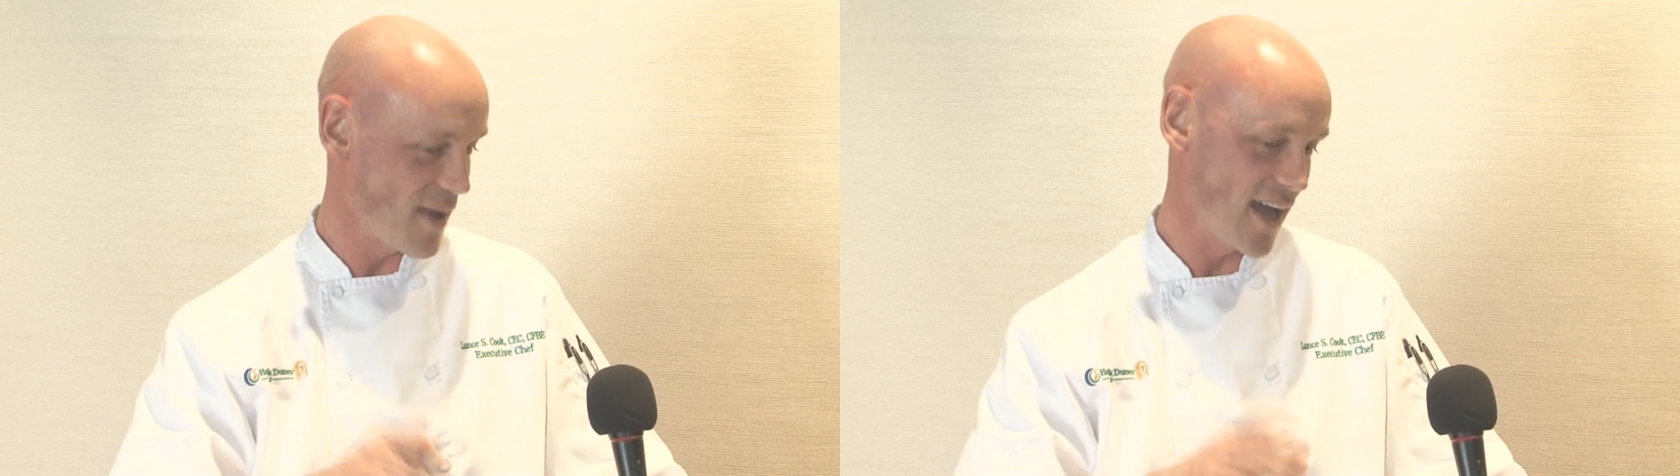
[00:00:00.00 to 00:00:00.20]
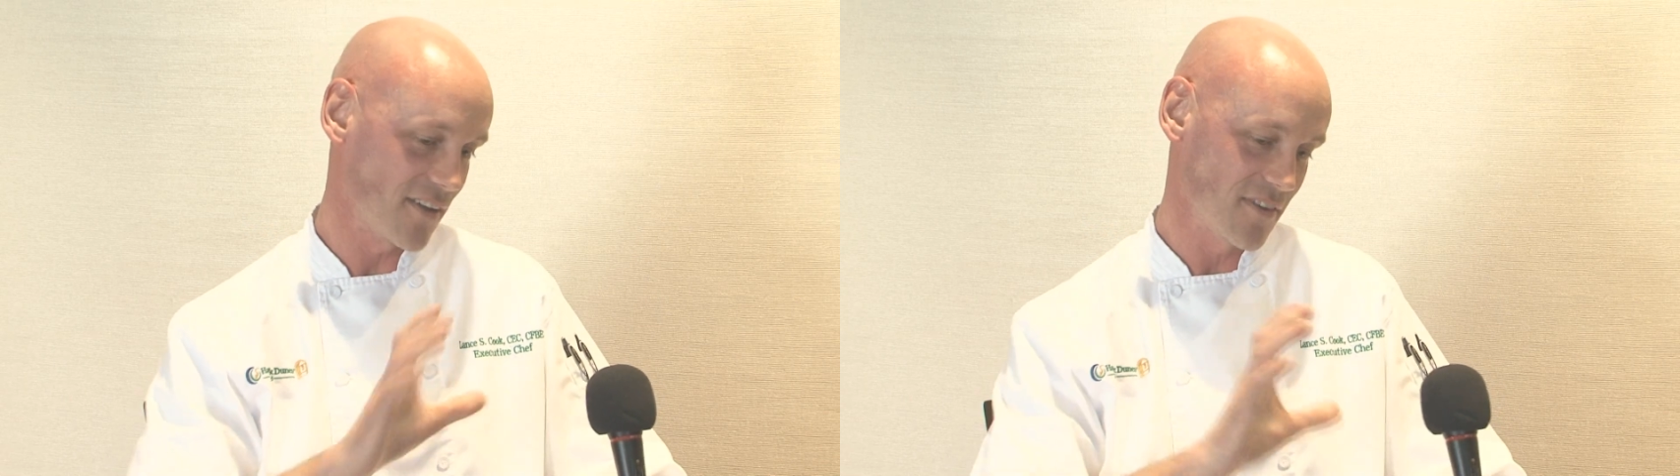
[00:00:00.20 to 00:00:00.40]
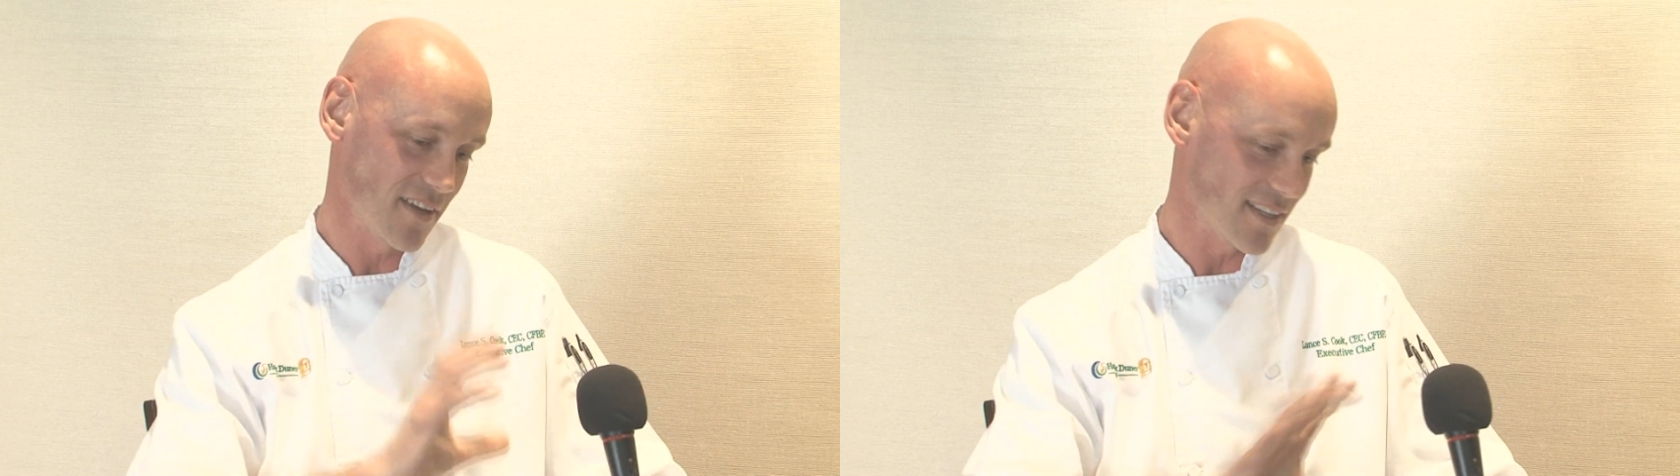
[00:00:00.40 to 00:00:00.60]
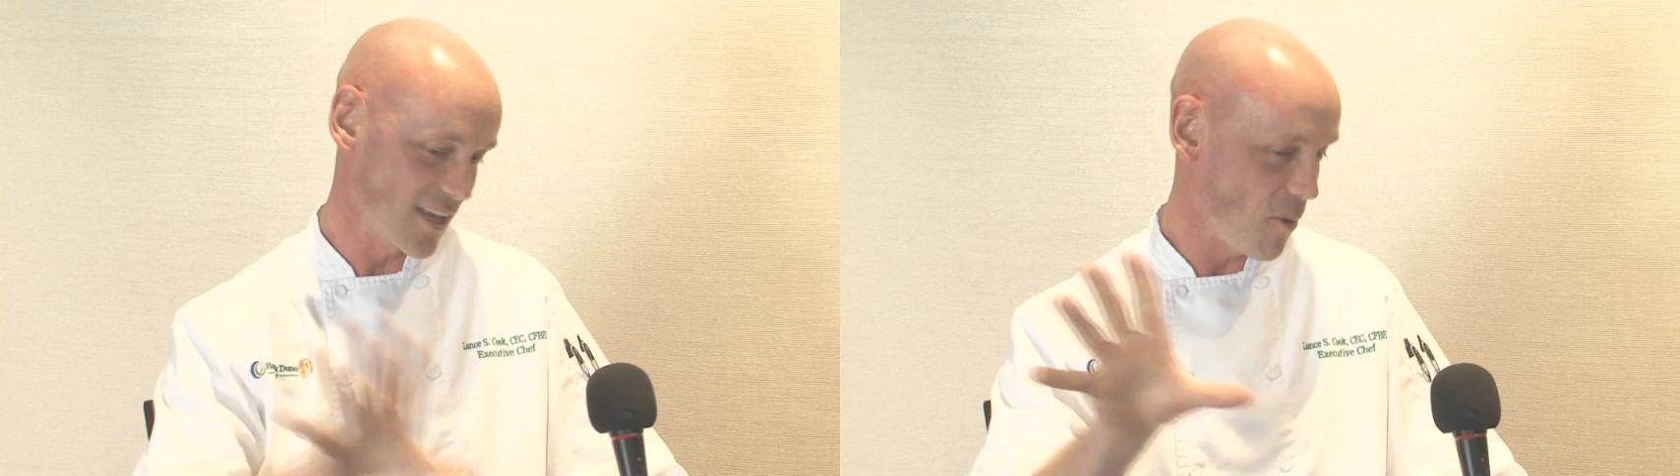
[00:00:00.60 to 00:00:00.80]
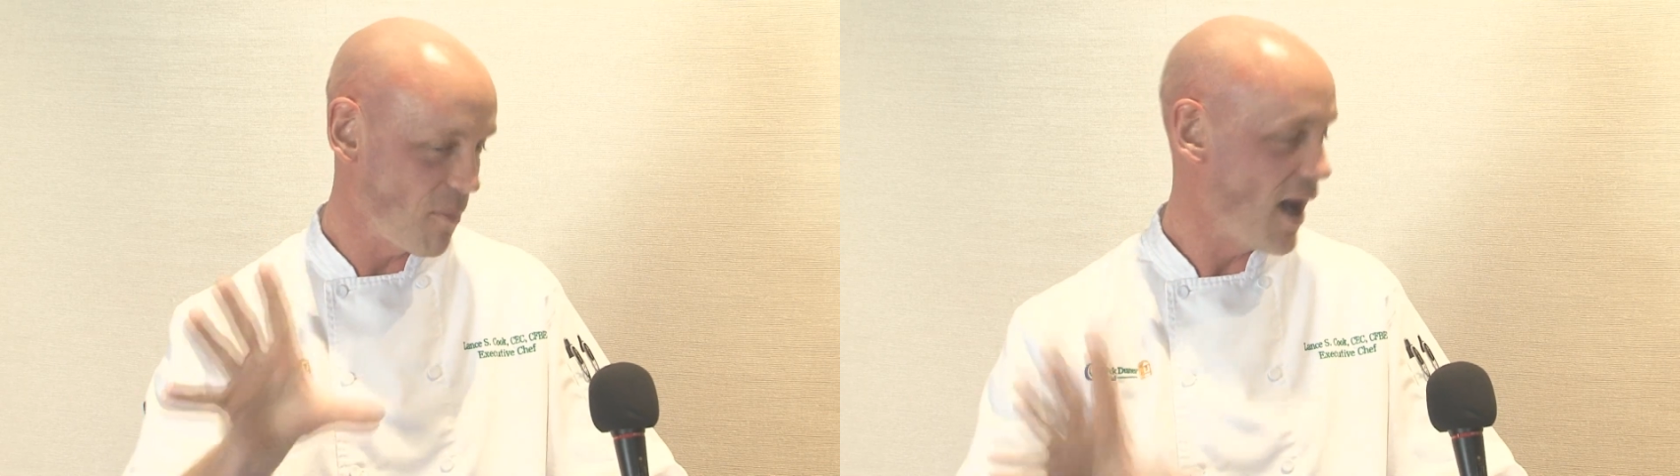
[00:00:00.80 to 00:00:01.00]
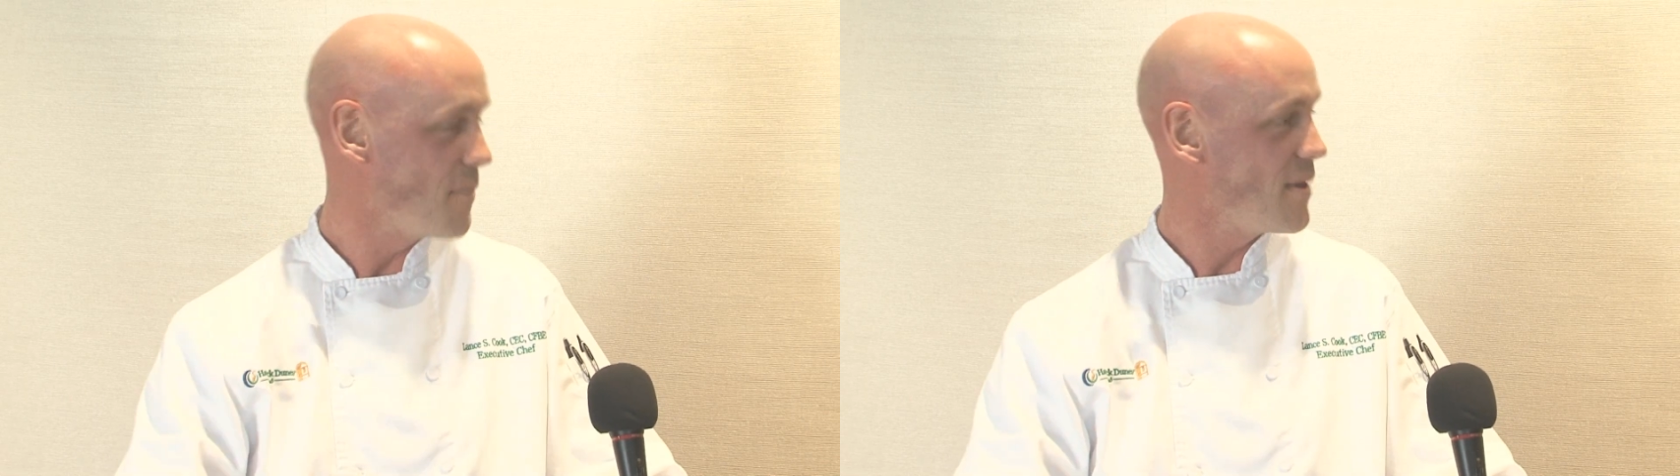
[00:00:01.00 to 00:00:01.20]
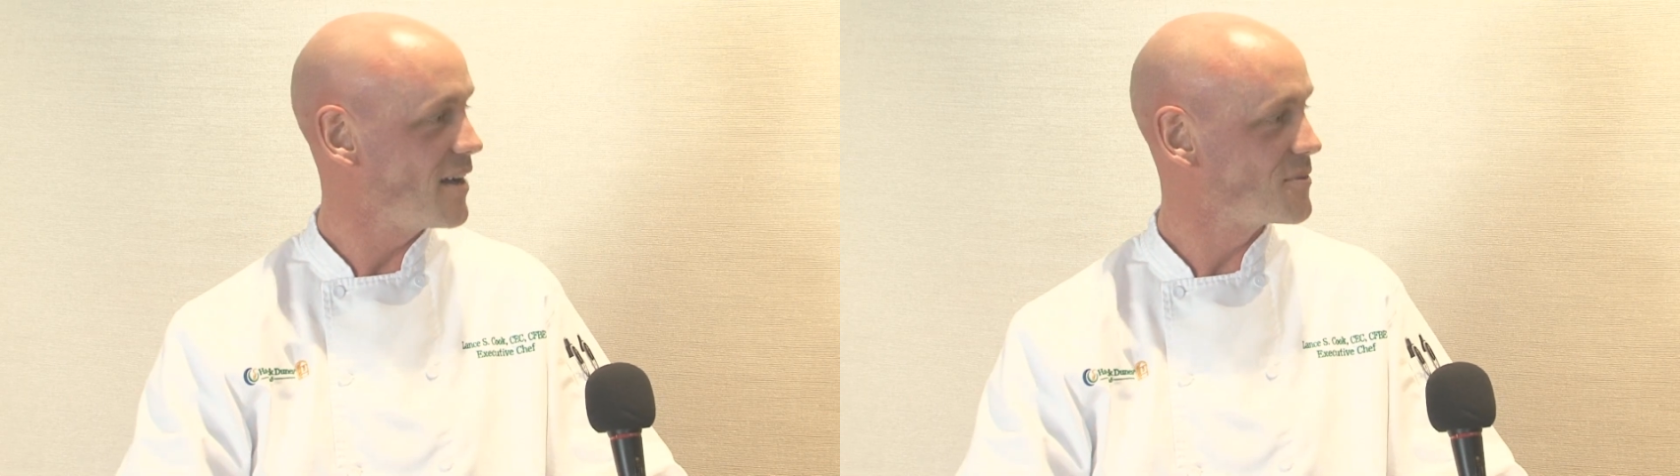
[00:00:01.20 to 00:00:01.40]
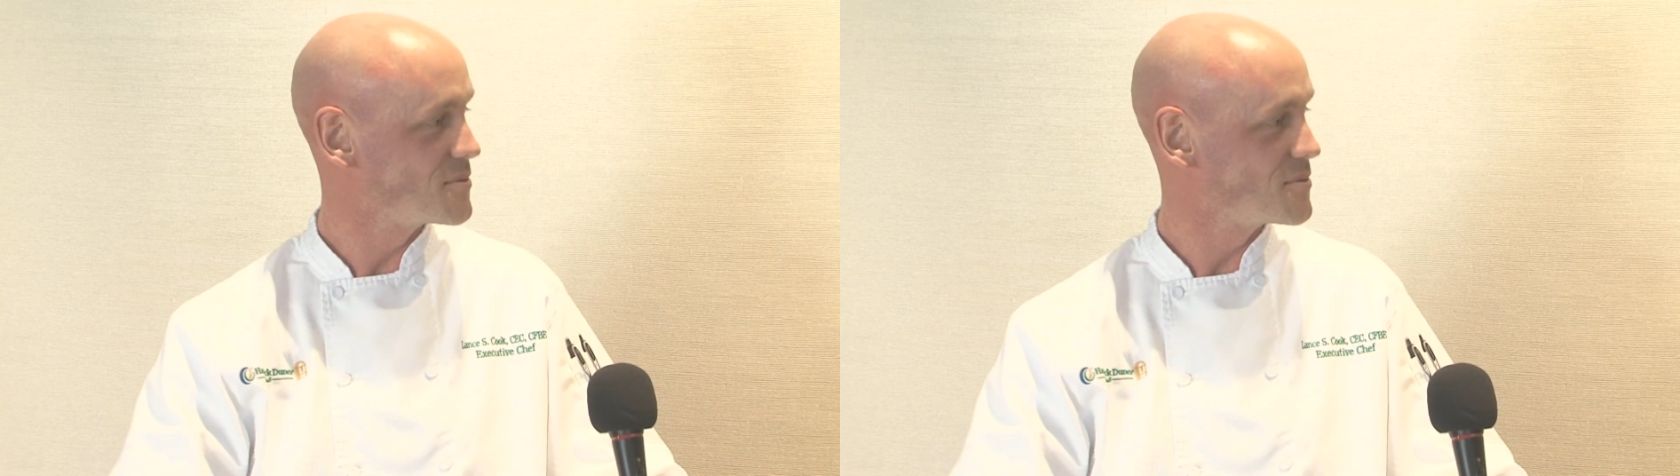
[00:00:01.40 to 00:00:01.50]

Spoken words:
back of it, and they'll pop out.